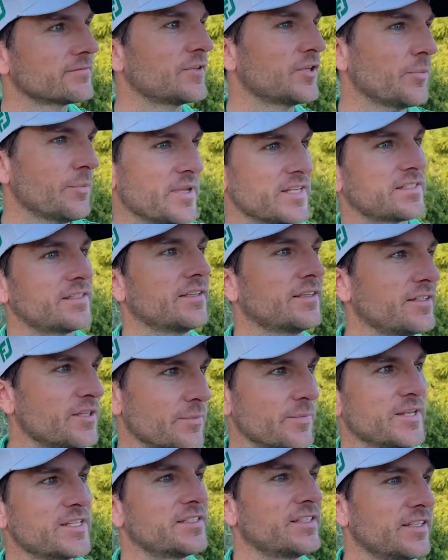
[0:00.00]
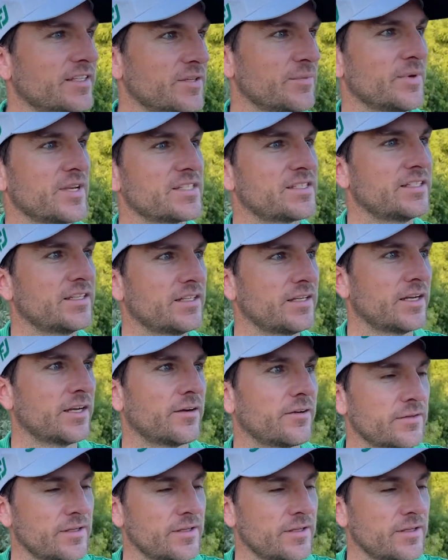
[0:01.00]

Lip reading: miss it, you know,